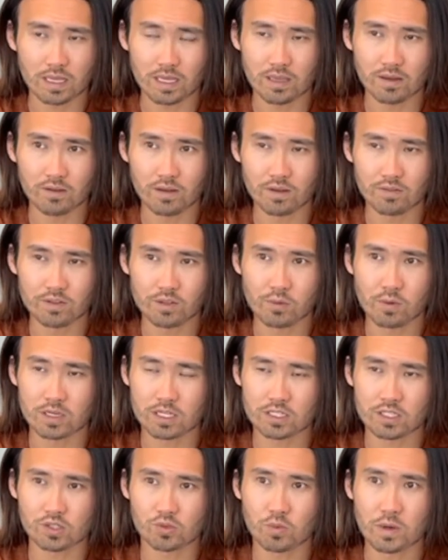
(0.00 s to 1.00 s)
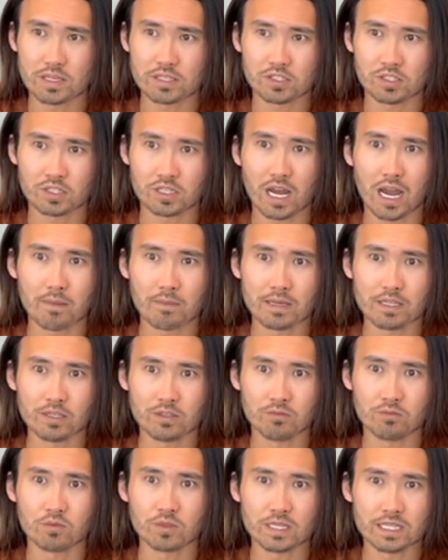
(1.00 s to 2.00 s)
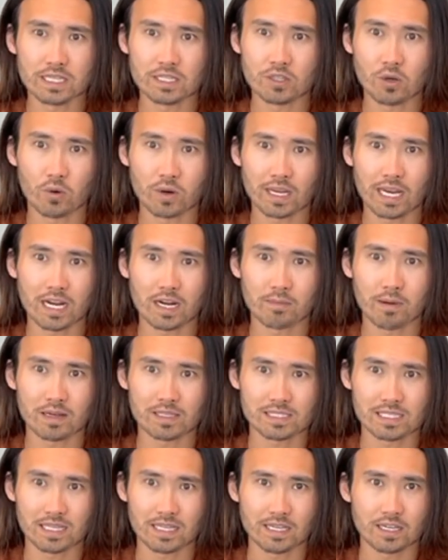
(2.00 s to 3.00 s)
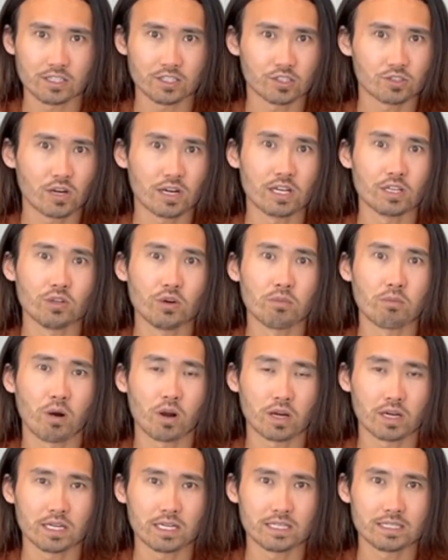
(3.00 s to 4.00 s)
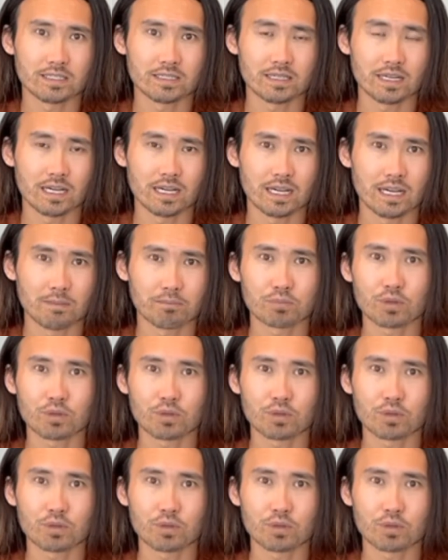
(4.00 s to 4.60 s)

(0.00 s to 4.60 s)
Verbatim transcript: if you want to just waste your time and you really don't care about selling and you're trying to do a market uh,